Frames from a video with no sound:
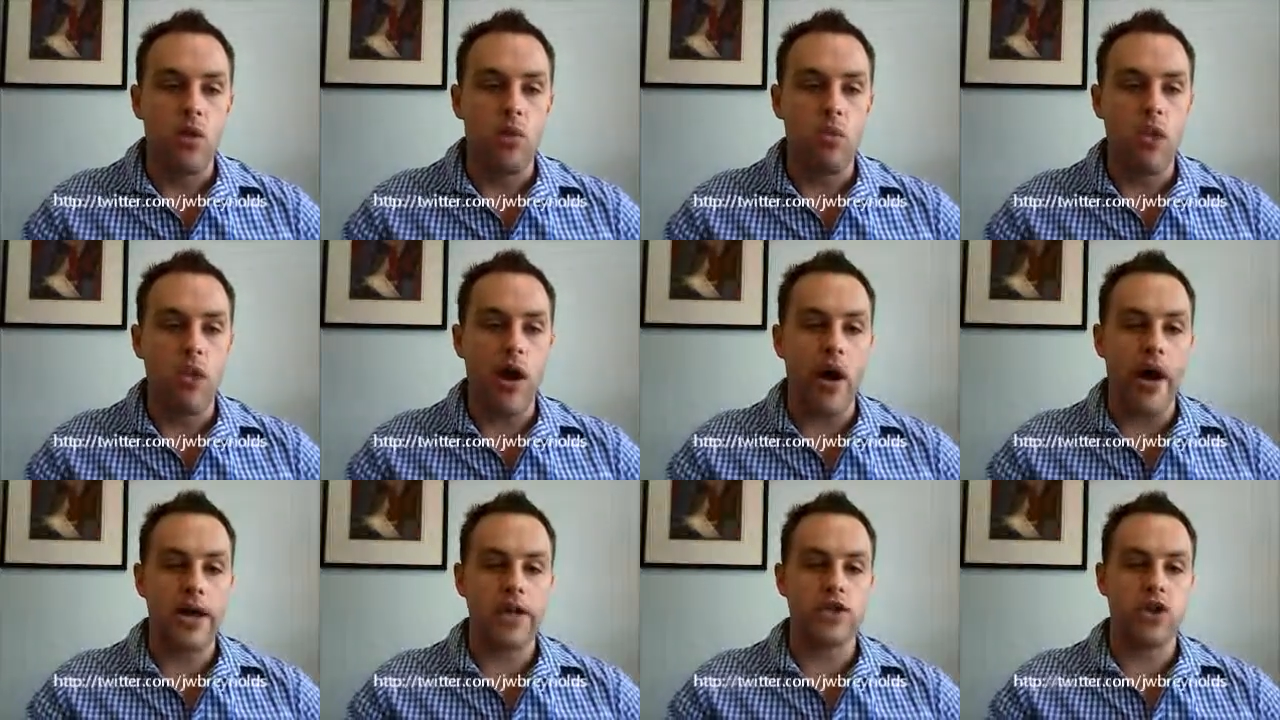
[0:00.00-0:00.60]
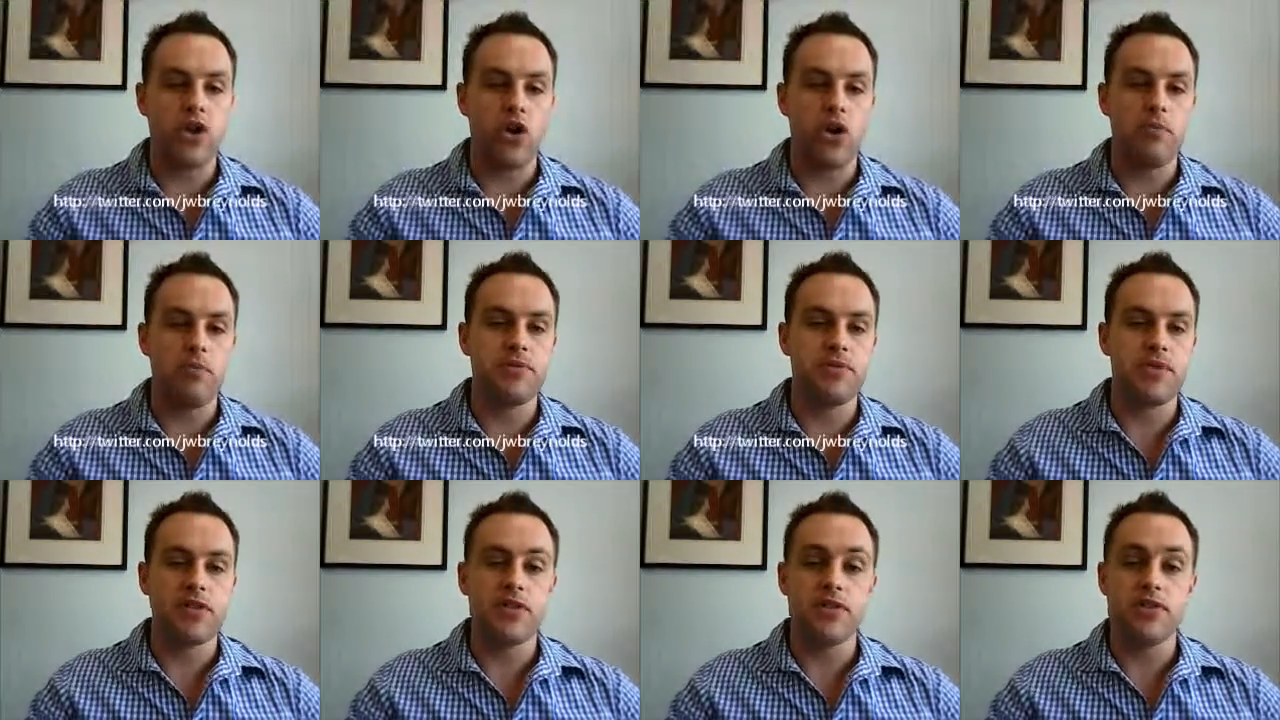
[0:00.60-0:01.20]
Why are
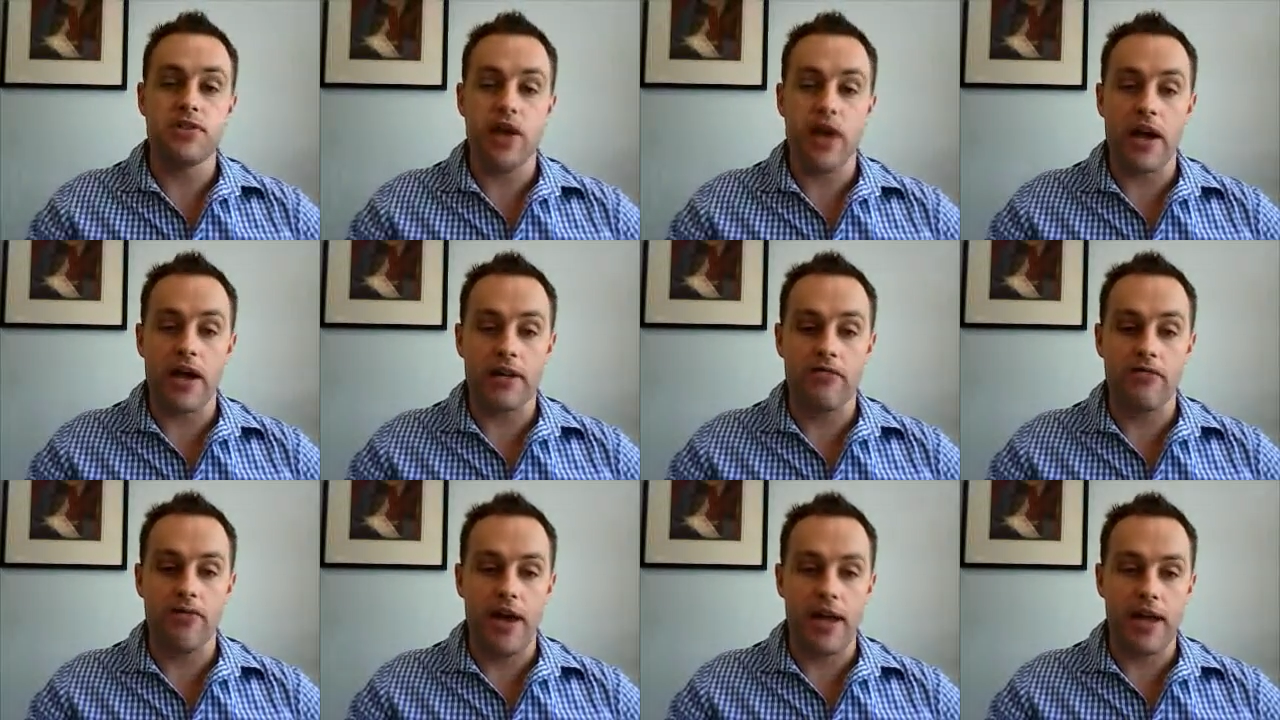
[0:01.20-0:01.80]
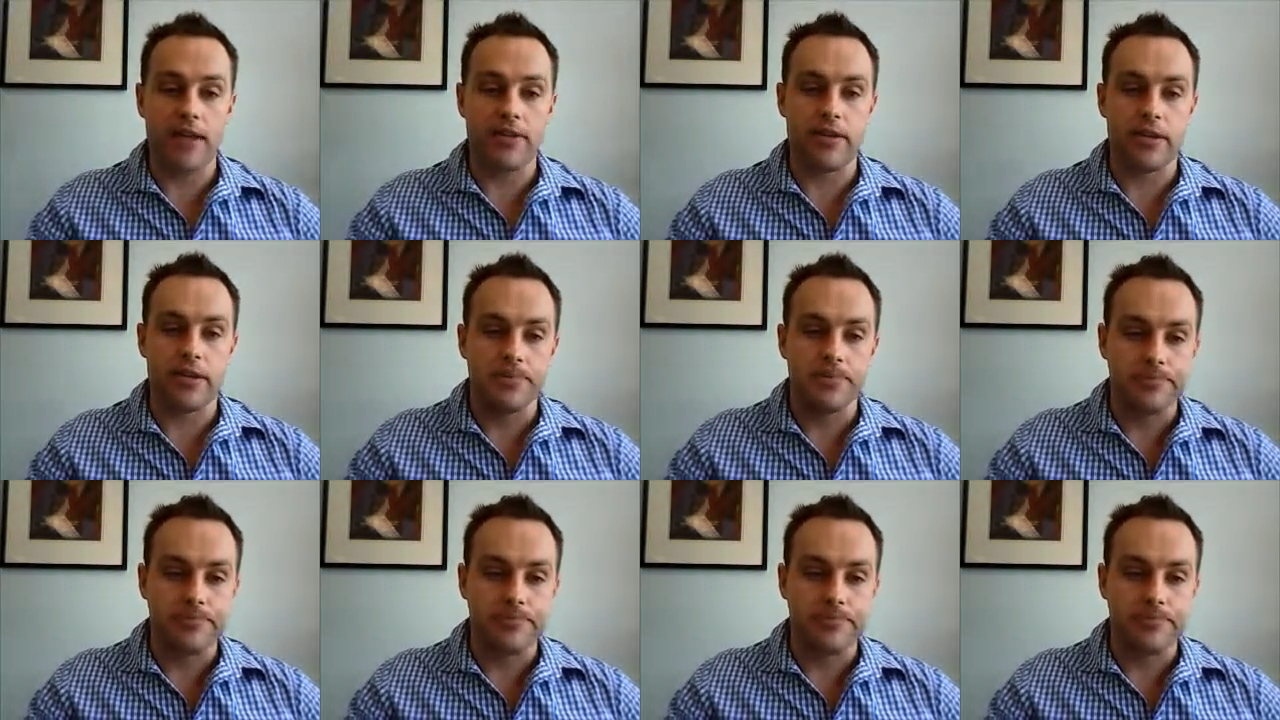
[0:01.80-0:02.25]
jobs the deciding factor?